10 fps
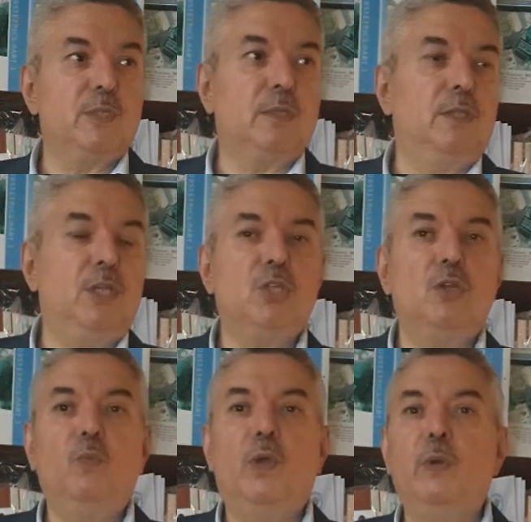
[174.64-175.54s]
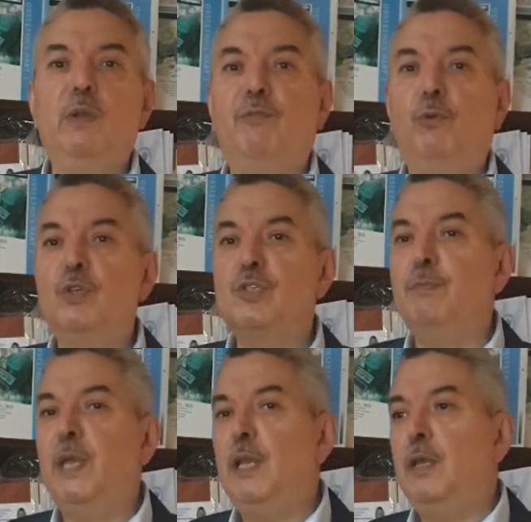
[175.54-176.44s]
presentation, we will
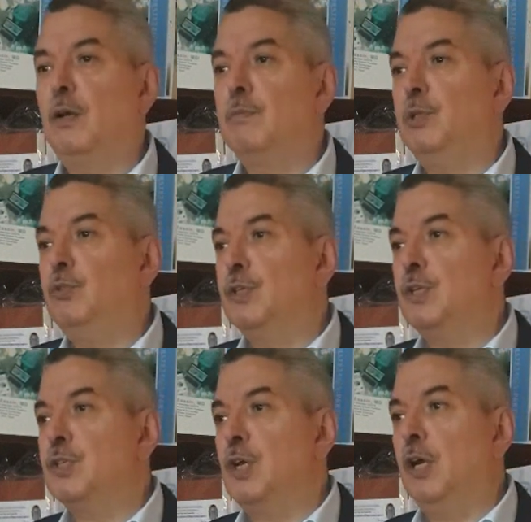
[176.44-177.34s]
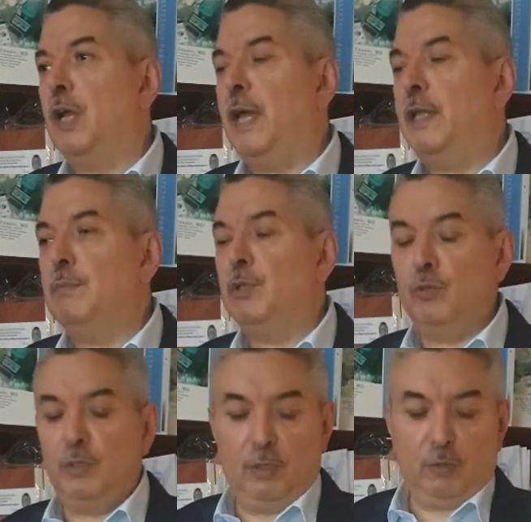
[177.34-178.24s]
focus mainly on maternal shock and
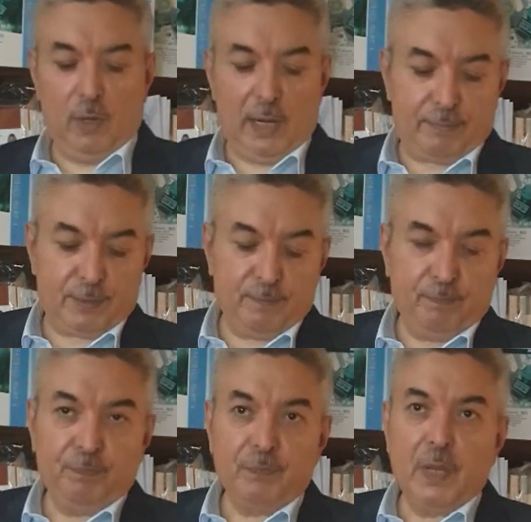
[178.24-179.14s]
maternal collapse.